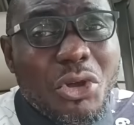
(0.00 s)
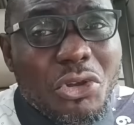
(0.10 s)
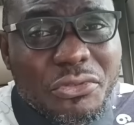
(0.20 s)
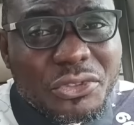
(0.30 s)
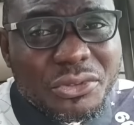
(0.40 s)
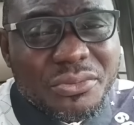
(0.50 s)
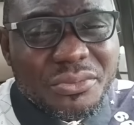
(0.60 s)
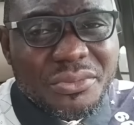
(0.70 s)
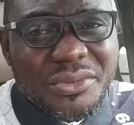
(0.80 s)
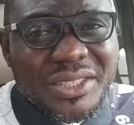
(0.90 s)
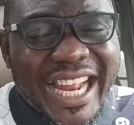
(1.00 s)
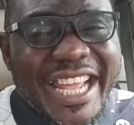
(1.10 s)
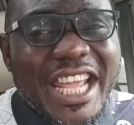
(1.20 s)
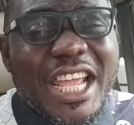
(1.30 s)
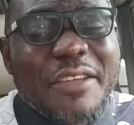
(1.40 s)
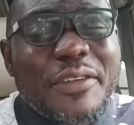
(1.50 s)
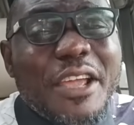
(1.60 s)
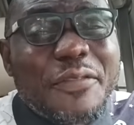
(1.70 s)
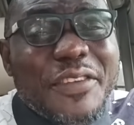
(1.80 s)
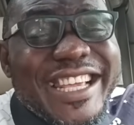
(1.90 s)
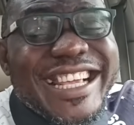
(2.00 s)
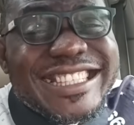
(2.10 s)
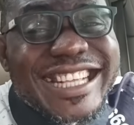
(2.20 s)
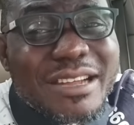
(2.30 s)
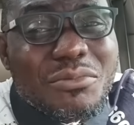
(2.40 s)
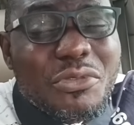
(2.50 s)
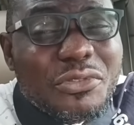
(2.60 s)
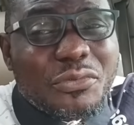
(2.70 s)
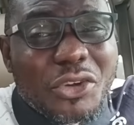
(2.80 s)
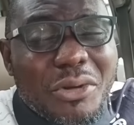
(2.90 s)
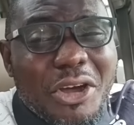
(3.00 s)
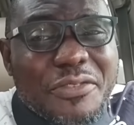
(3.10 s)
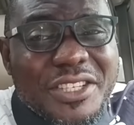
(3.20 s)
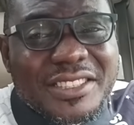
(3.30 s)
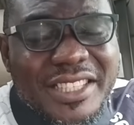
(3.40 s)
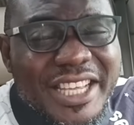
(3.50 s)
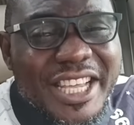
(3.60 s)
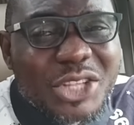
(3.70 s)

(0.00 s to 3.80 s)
removed, if he is removed from office,